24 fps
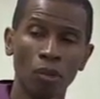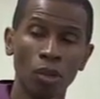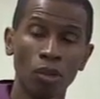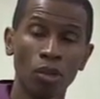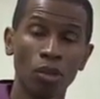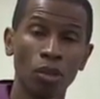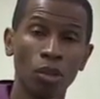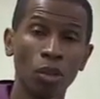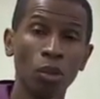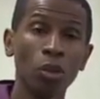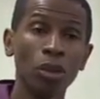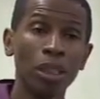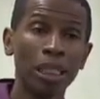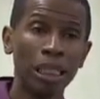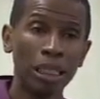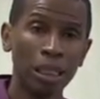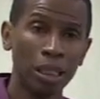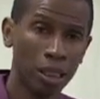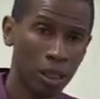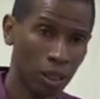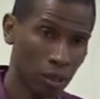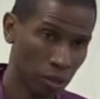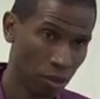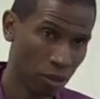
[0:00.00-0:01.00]

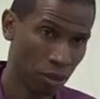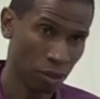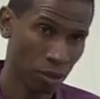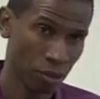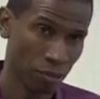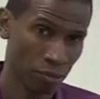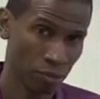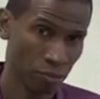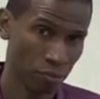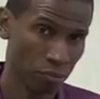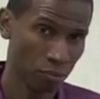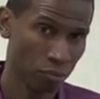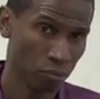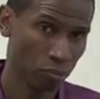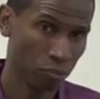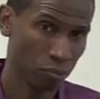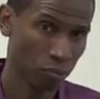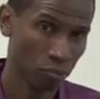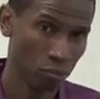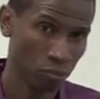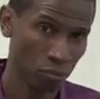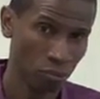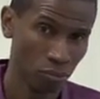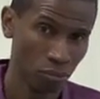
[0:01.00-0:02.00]
soothingness,
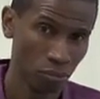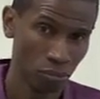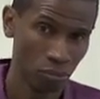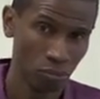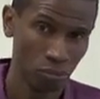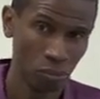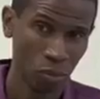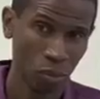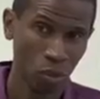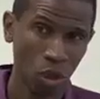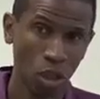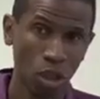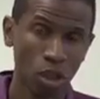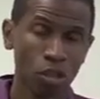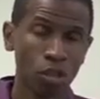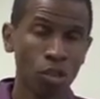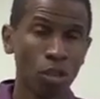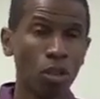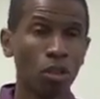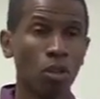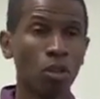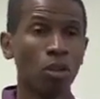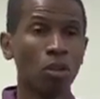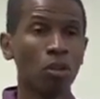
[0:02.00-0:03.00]

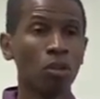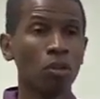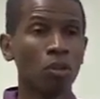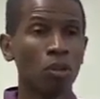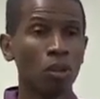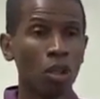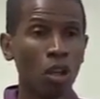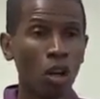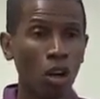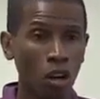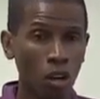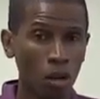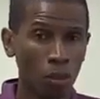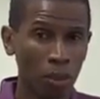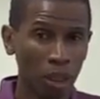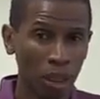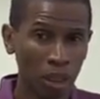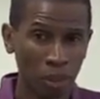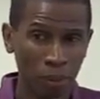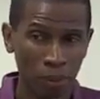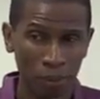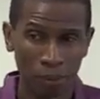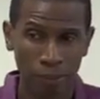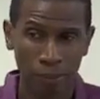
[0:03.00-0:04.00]
also
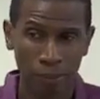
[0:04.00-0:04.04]
calming.